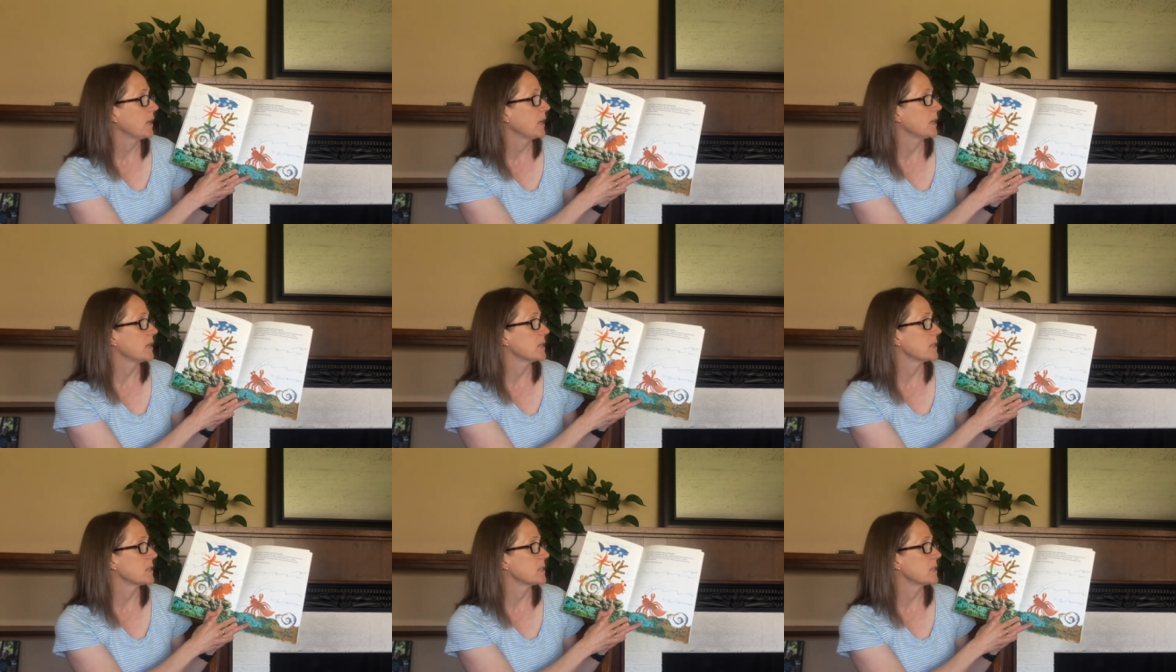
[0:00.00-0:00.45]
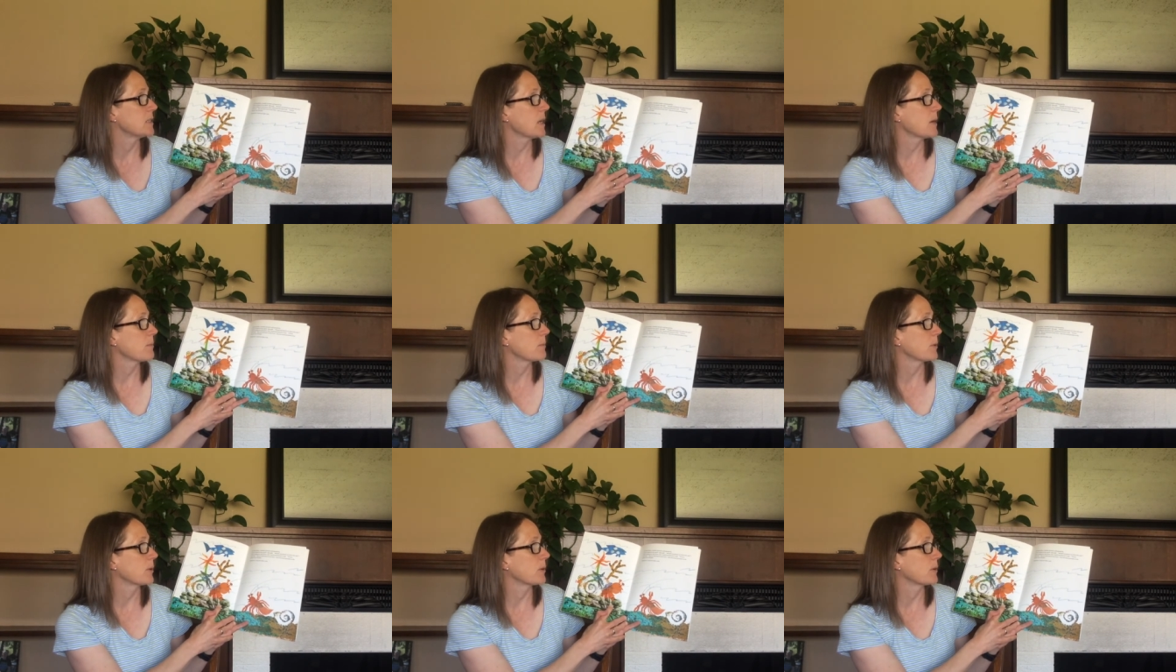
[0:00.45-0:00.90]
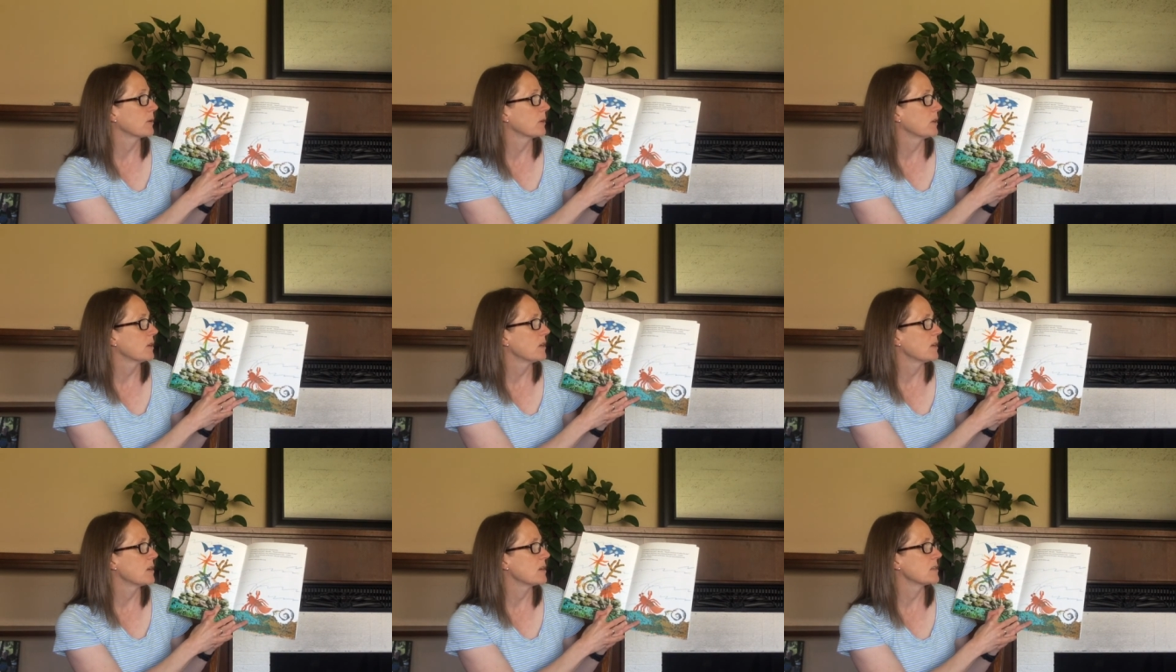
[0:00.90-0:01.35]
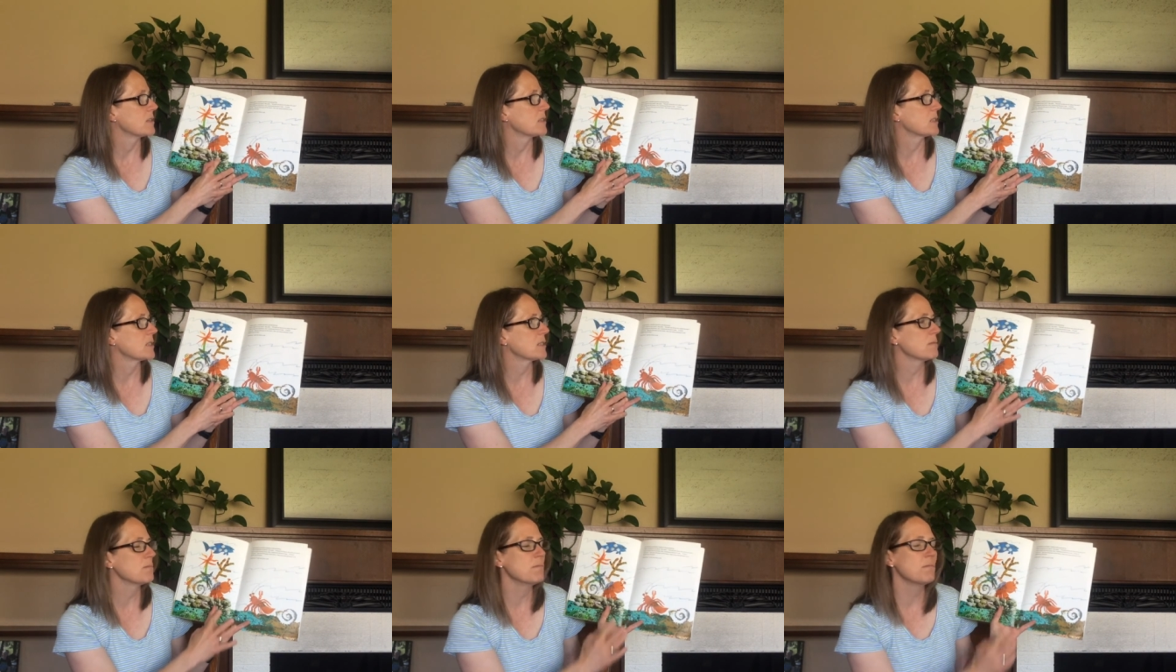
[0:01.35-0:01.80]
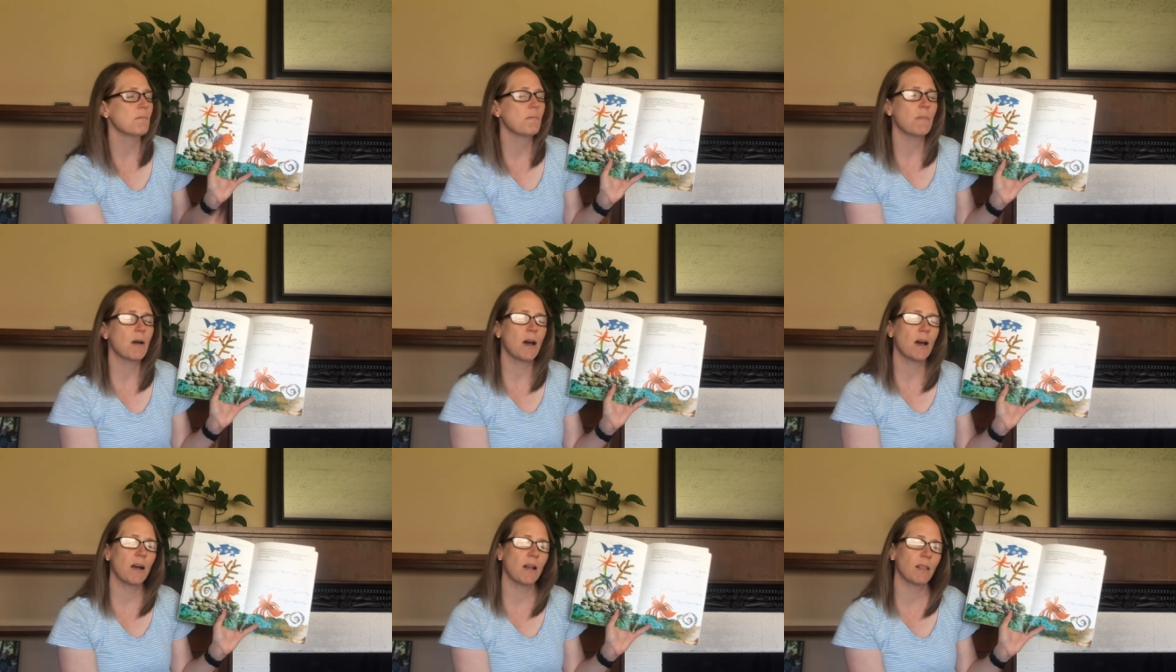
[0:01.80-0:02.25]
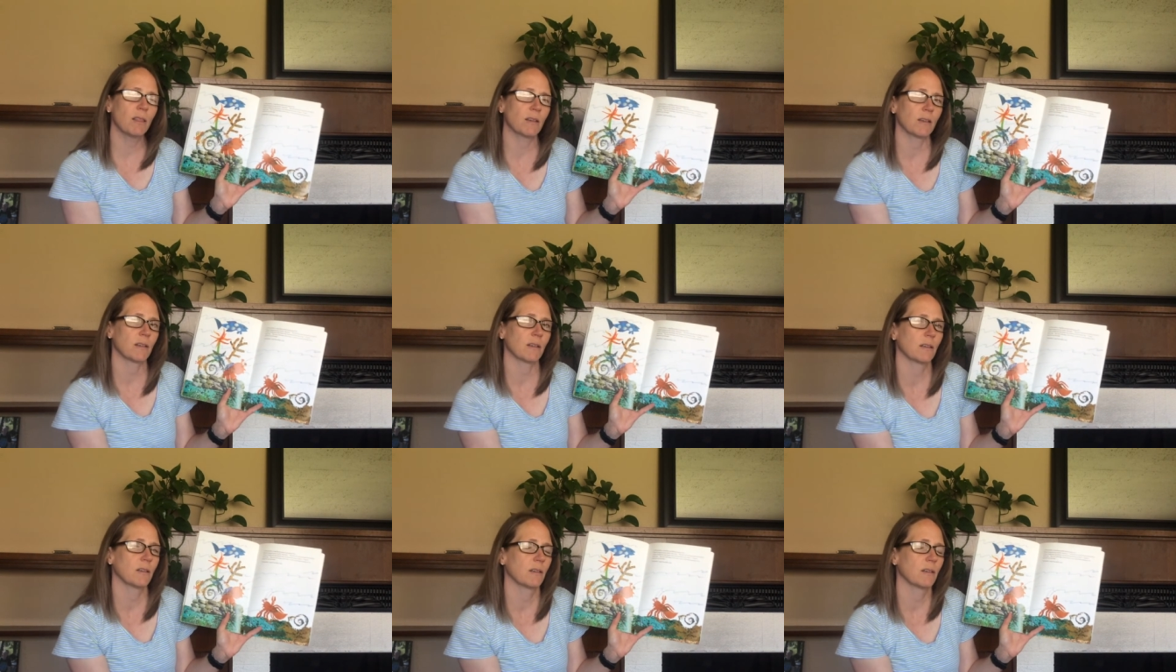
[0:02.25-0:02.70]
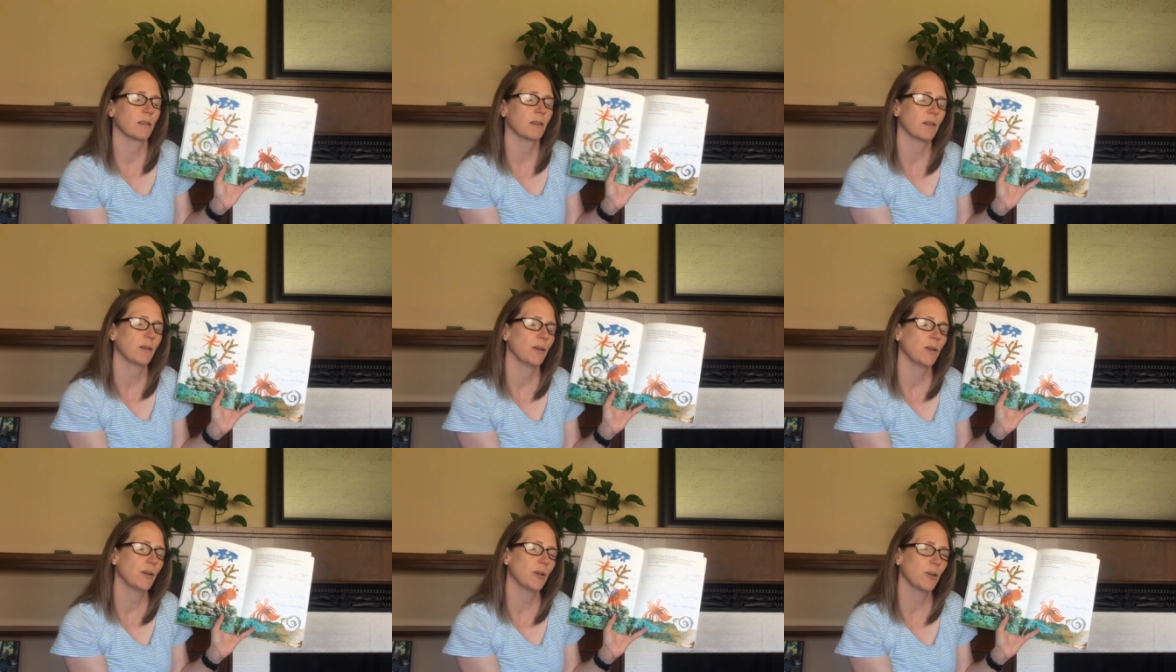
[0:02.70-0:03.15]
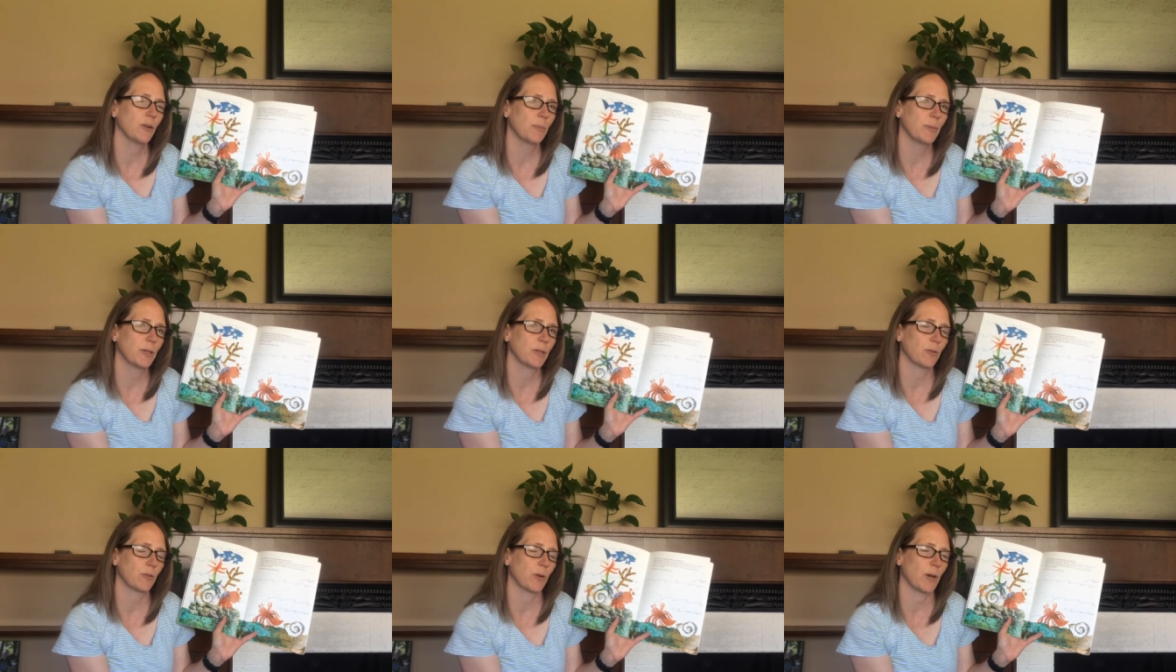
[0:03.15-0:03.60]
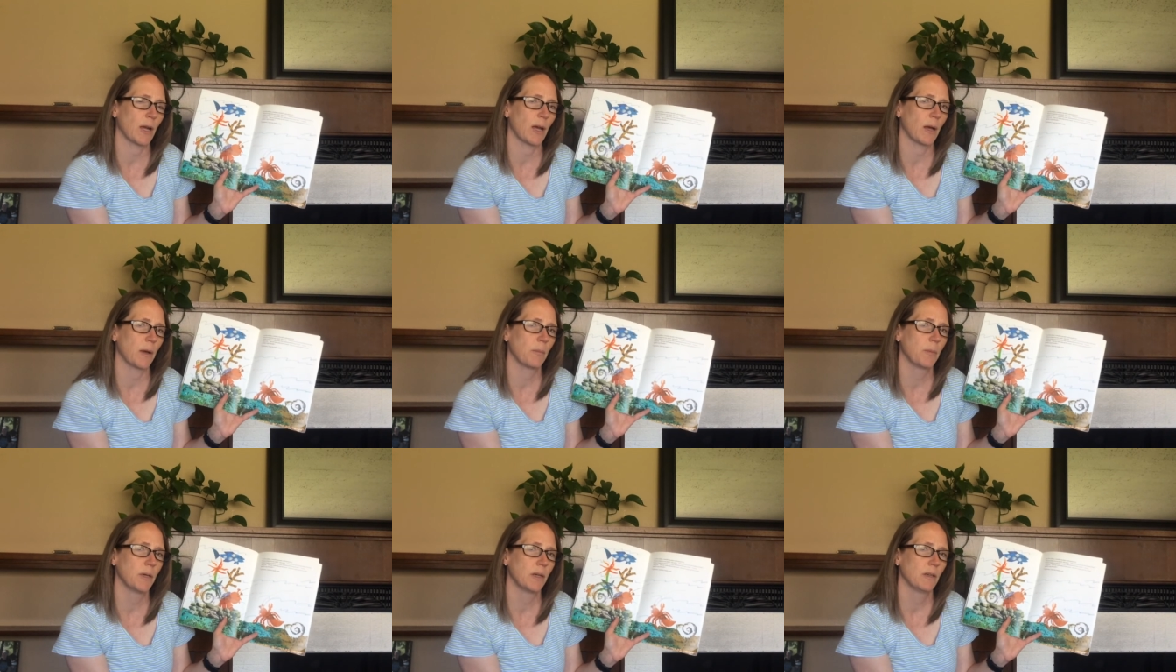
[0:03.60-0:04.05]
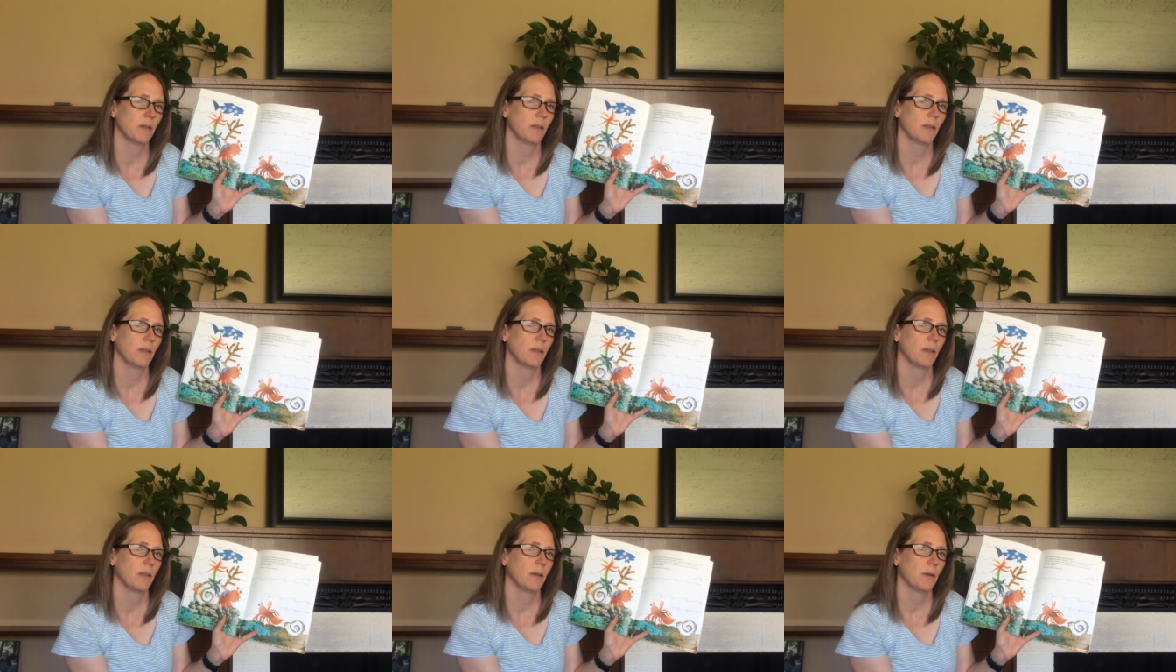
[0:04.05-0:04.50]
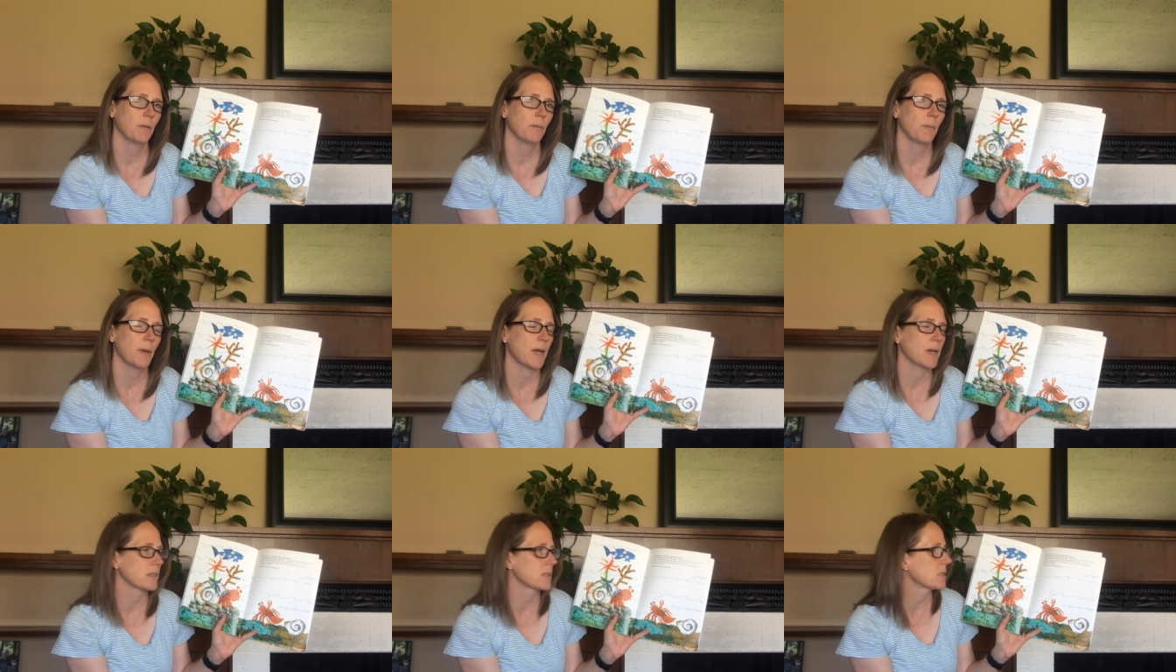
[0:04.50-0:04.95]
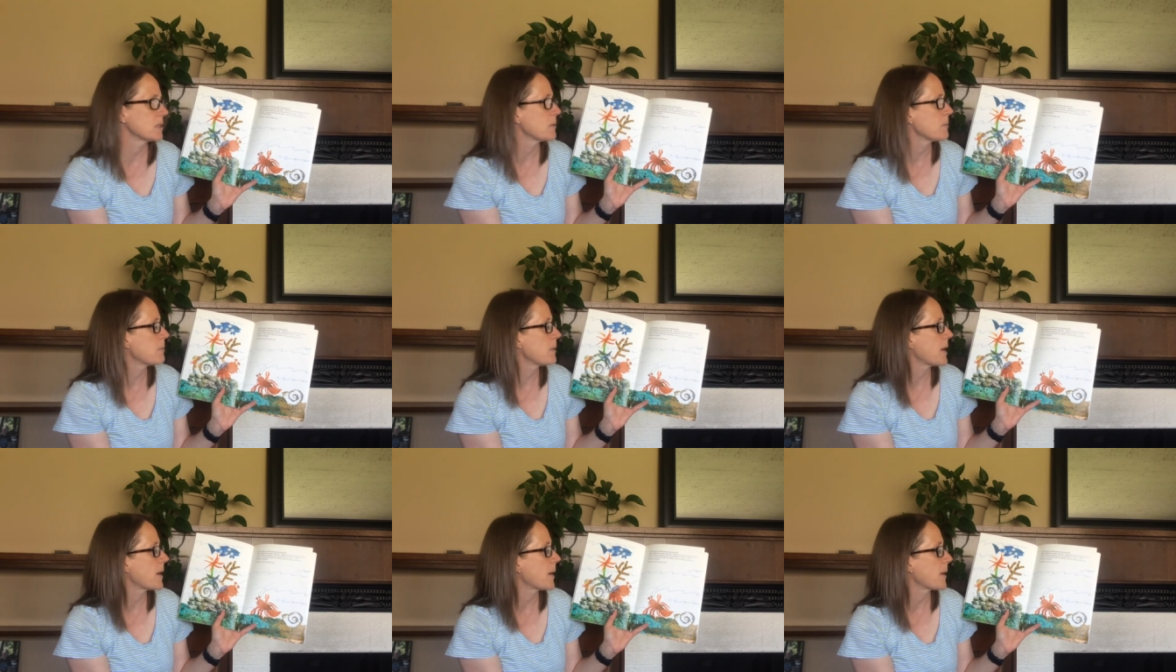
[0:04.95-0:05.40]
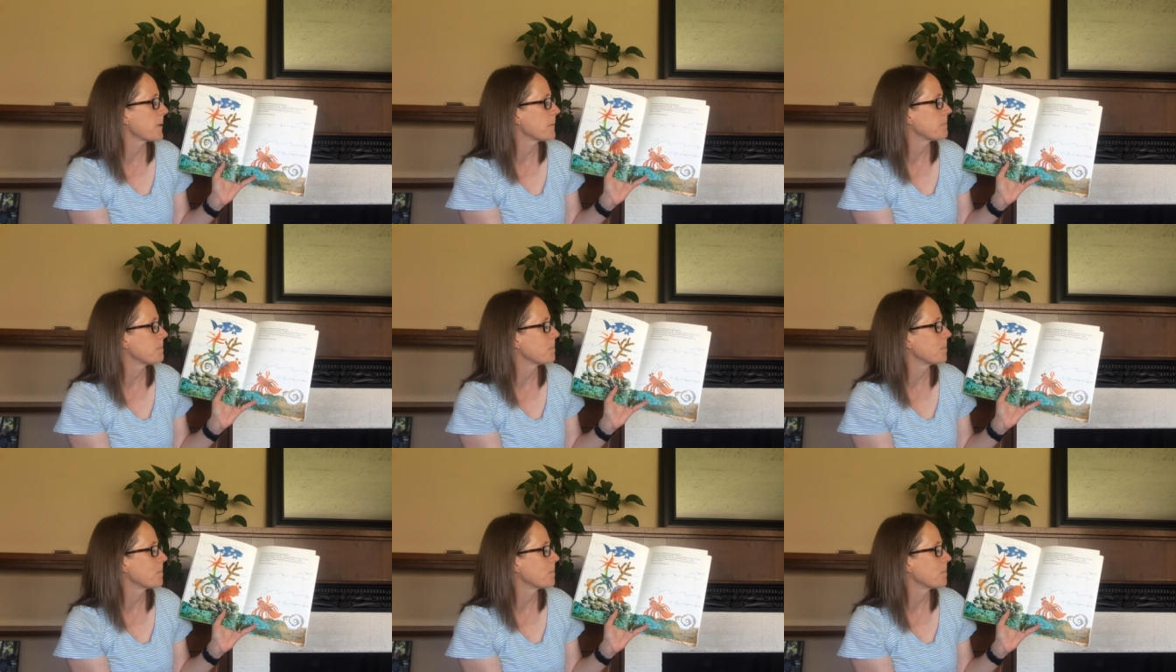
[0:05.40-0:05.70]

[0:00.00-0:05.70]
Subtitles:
In December, a smaller hermit crab passed them by.